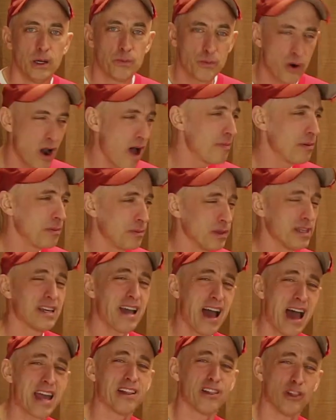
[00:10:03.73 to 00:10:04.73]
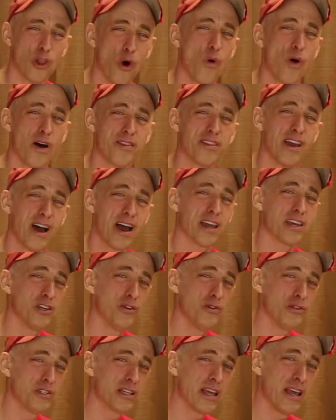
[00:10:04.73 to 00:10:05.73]
Probably kind of low on the
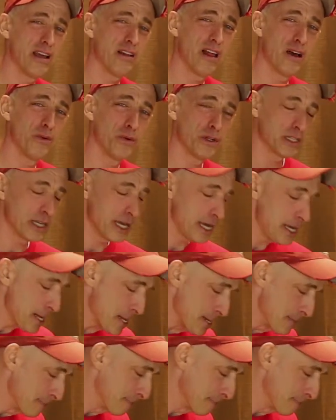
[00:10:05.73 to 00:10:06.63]
IQ scale, I would say.